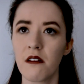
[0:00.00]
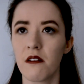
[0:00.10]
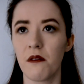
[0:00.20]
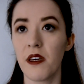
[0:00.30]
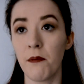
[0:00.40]

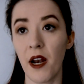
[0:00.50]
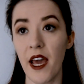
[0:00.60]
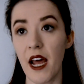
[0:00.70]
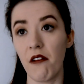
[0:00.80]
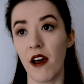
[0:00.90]
Well, we can play it
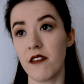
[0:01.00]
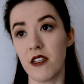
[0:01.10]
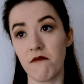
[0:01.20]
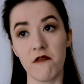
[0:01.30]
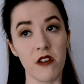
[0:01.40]
out like
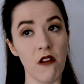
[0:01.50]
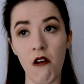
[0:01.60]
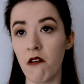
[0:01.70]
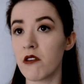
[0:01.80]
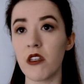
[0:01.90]
this for as
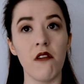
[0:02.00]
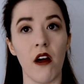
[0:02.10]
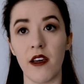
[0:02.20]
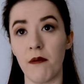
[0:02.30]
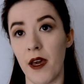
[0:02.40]
long as you
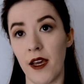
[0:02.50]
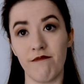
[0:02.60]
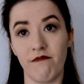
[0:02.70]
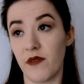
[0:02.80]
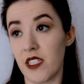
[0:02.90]
like, mate.
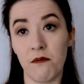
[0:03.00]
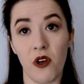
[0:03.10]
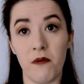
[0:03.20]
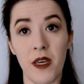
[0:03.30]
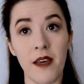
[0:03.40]
It doesn't
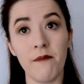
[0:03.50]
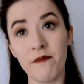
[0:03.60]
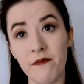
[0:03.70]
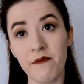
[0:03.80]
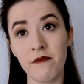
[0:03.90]
bother me.
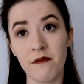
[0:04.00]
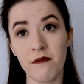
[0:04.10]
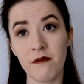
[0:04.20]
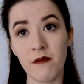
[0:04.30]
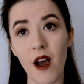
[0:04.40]

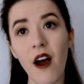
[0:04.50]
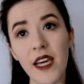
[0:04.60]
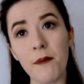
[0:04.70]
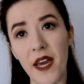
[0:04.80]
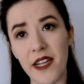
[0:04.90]
I
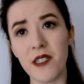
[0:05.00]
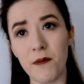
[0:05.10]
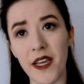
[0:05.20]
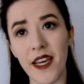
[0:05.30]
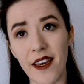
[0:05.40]
get paid to
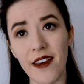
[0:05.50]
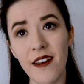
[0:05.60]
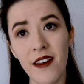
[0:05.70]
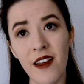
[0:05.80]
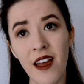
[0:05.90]
be here,
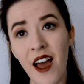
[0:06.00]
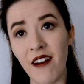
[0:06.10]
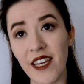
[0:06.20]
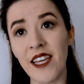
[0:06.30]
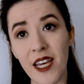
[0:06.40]
and
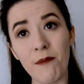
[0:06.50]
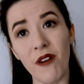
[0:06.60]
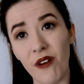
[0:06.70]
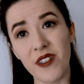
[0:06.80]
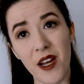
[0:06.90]
I can keep you
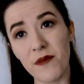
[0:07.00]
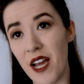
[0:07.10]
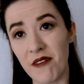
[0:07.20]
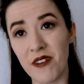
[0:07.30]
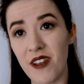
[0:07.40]
locked up
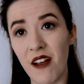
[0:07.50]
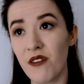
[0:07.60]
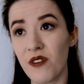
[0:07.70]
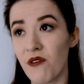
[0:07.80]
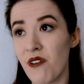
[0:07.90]
down in
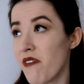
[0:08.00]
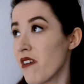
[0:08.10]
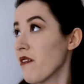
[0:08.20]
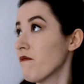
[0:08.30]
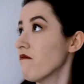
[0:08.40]
cells for another